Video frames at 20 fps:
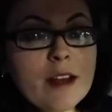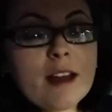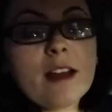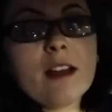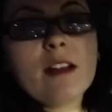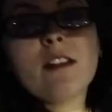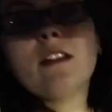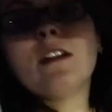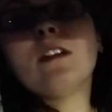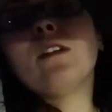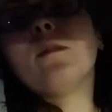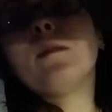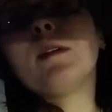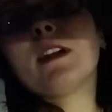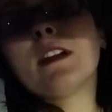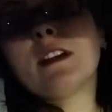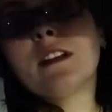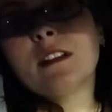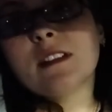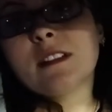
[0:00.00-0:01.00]
Ella, oh my
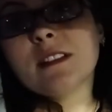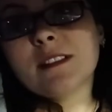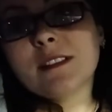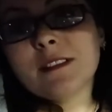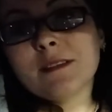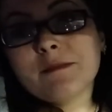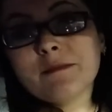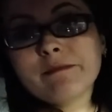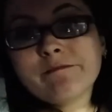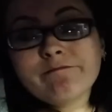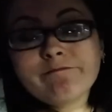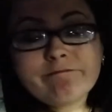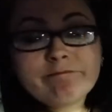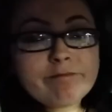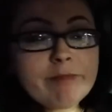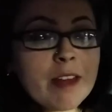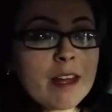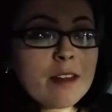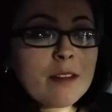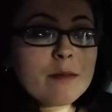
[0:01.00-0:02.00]
goodness.
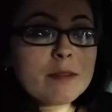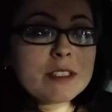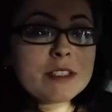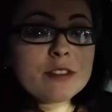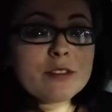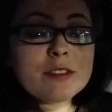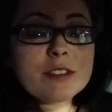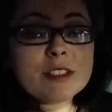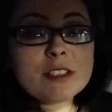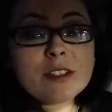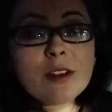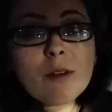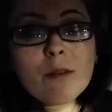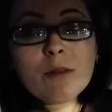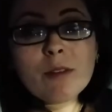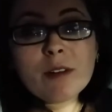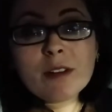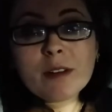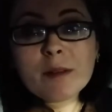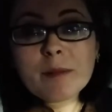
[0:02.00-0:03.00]
Ella was doing so
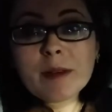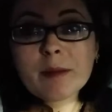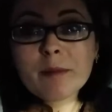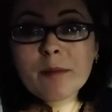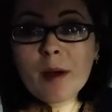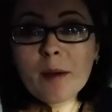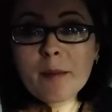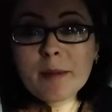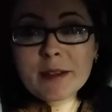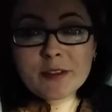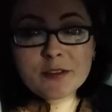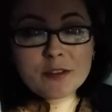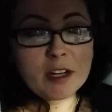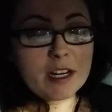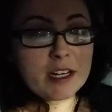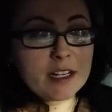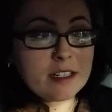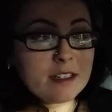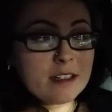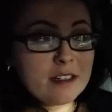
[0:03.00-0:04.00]
good at being puppy
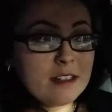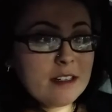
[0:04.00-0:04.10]
trained.